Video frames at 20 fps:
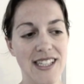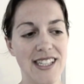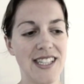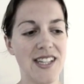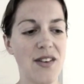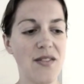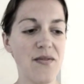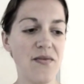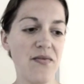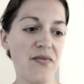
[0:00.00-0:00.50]

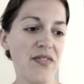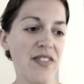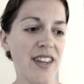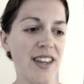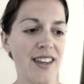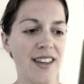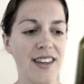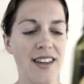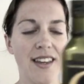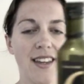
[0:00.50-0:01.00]
So,
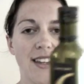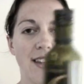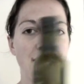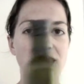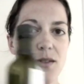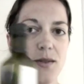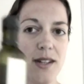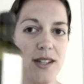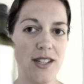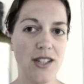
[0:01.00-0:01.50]

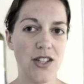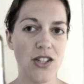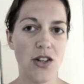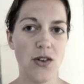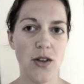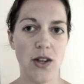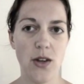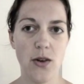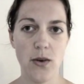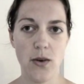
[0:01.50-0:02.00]
just wanted to show
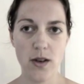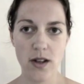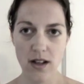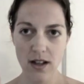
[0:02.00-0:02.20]
you